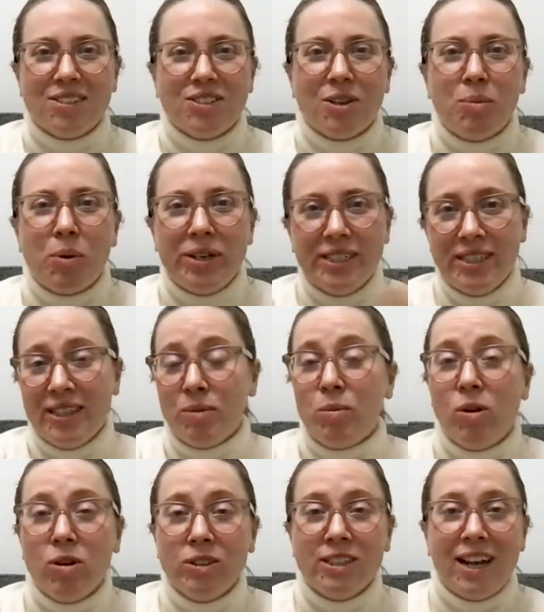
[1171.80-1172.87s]
So, Brendan, there
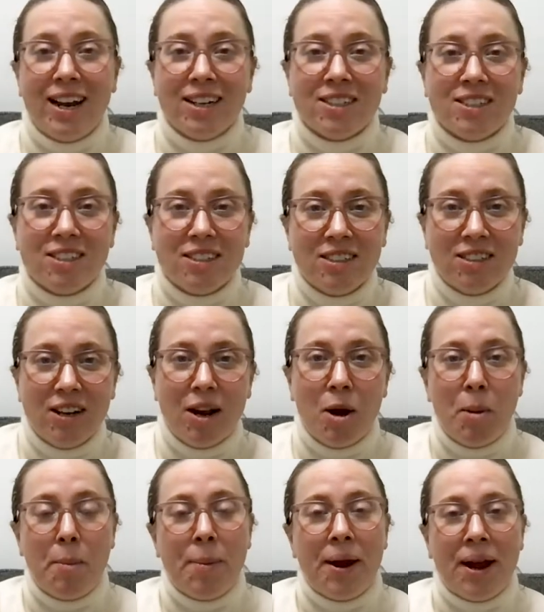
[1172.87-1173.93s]
was action
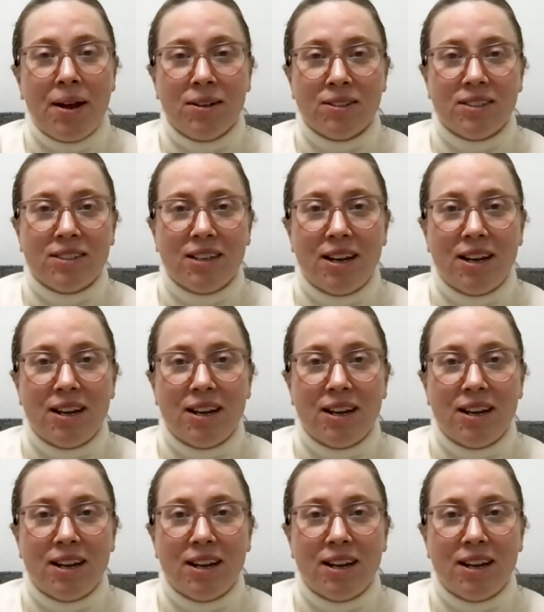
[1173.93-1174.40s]
about